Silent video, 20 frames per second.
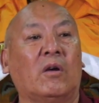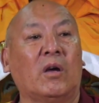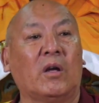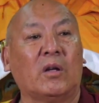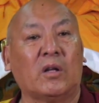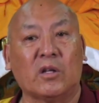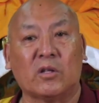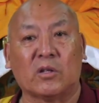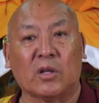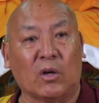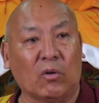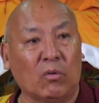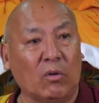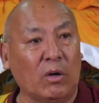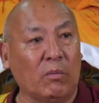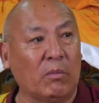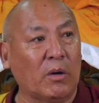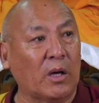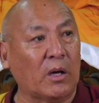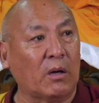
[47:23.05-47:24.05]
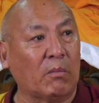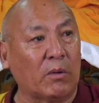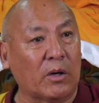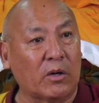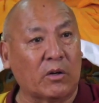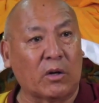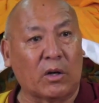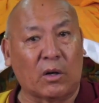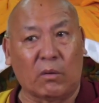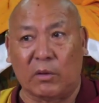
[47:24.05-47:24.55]
and this Angulimala
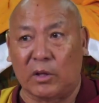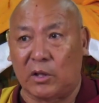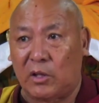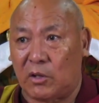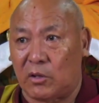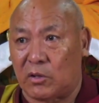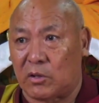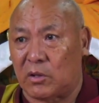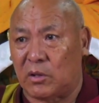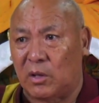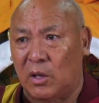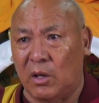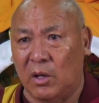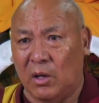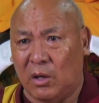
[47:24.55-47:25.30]
murderer, with his